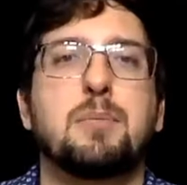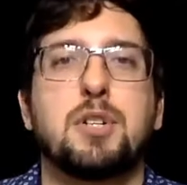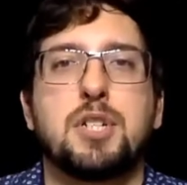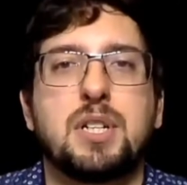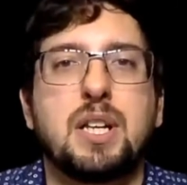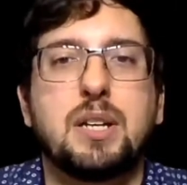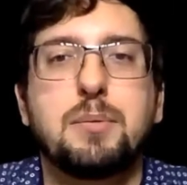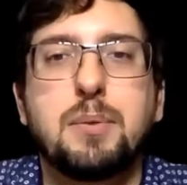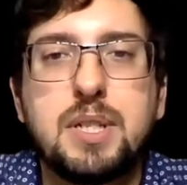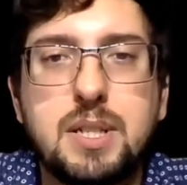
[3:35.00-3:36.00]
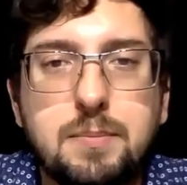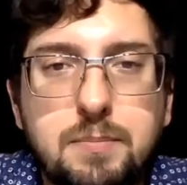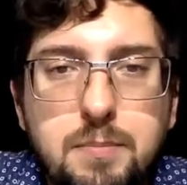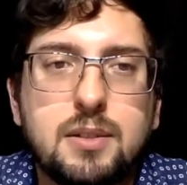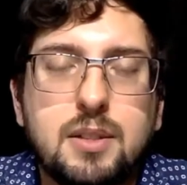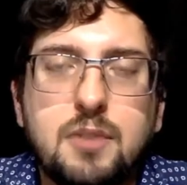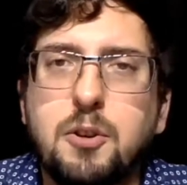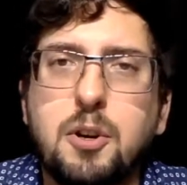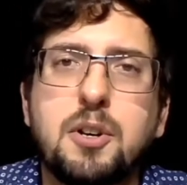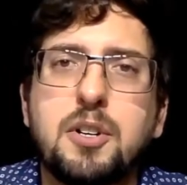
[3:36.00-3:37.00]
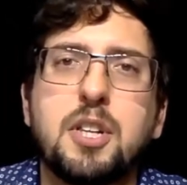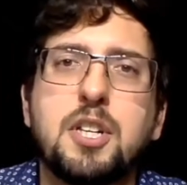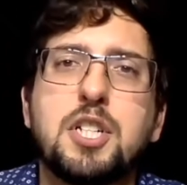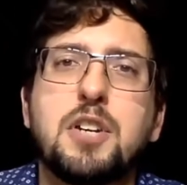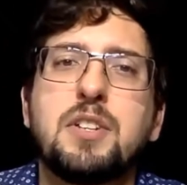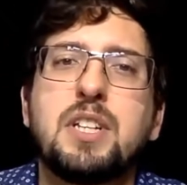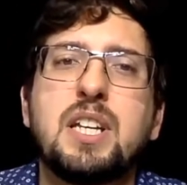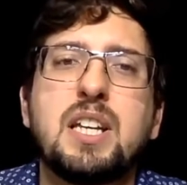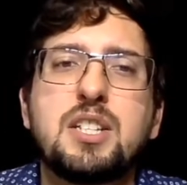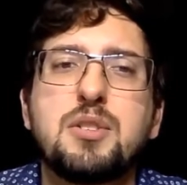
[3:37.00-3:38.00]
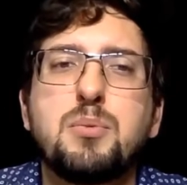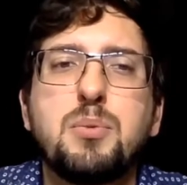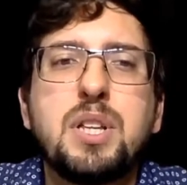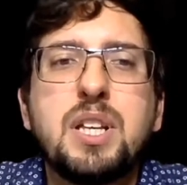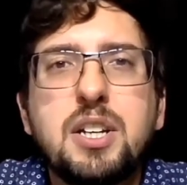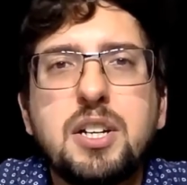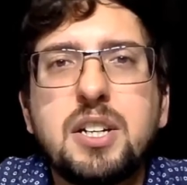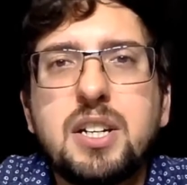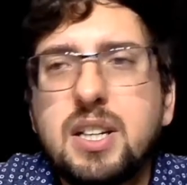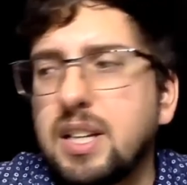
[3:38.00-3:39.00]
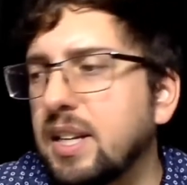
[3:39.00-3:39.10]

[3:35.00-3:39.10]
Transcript: project like crazy. For the longevity, it's really good.